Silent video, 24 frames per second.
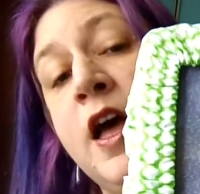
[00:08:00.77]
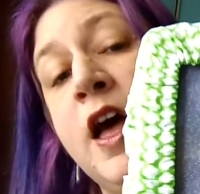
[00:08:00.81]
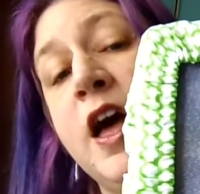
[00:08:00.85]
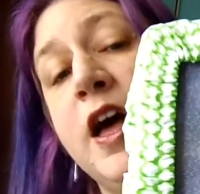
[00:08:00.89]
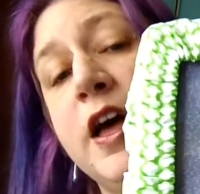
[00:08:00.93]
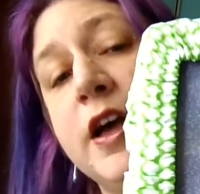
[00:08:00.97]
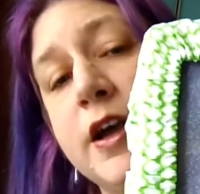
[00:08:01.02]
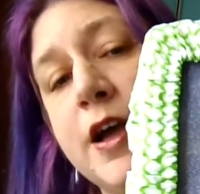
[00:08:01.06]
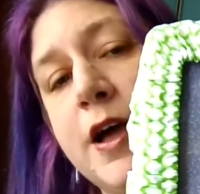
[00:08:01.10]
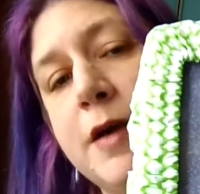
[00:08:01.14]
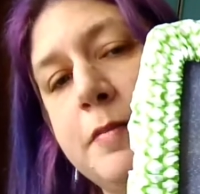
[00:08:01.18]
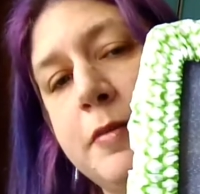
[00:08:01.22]

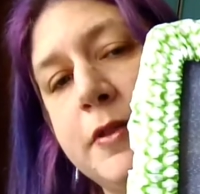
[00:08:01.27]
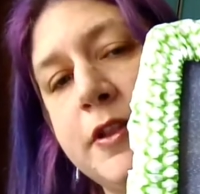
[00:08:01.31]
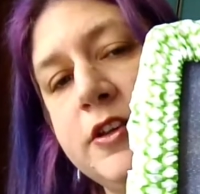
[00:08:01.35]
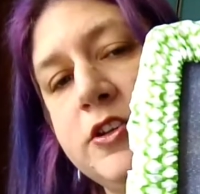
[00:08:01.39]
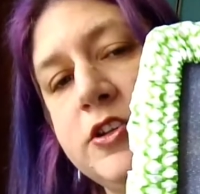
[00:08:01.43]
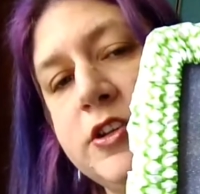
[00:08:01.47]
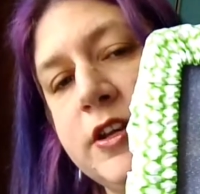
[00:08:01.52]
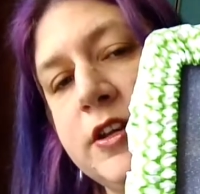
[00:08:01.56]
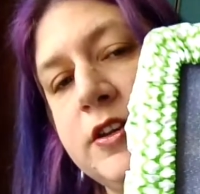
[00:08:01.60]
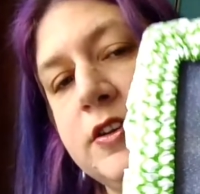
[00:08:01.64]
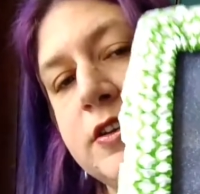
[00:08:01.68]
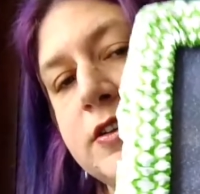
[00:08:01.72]
A couple of
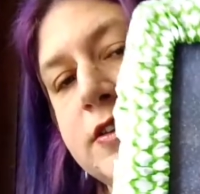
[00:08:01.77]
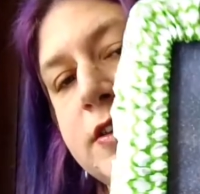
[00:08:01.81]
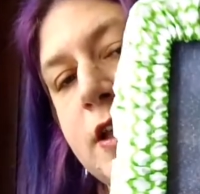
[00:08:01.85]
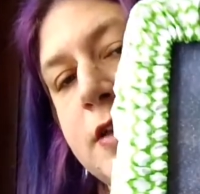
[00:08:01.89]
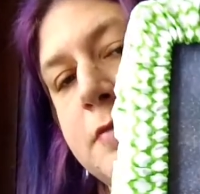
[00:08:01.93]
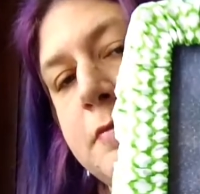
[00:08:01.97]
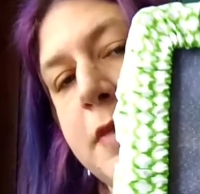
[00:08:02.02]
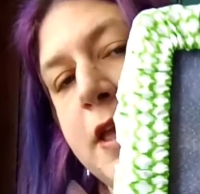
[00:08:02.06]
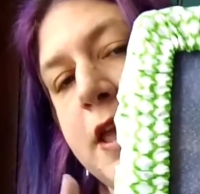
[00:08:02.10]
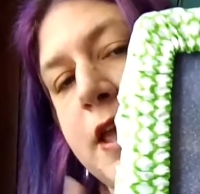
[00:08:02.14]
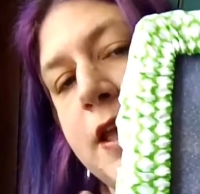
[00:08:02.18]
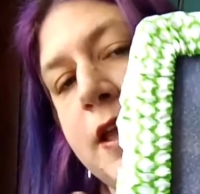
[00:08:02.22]
changes I
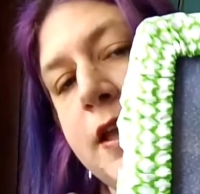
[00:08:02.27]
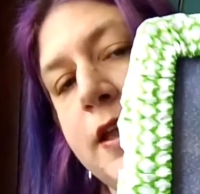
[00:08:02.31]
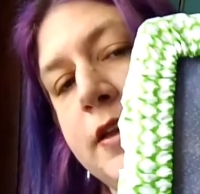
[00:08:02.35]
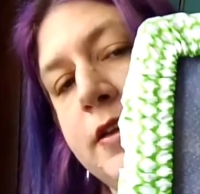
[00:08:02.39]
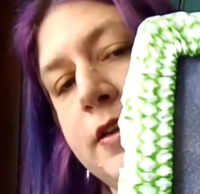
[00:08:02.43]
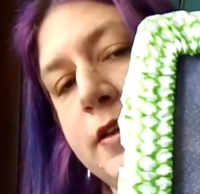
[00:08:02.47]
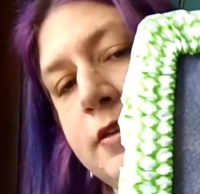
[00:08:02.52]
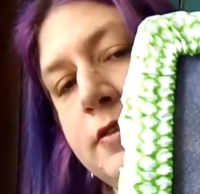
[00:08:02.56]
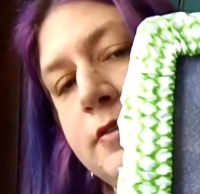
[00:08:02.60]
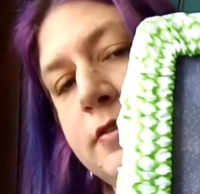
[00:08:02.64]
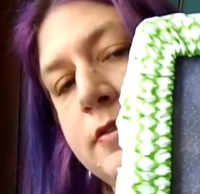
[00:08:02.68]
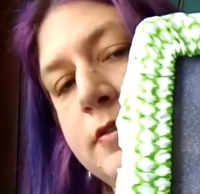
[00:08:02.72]

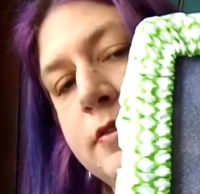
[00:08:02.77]
made.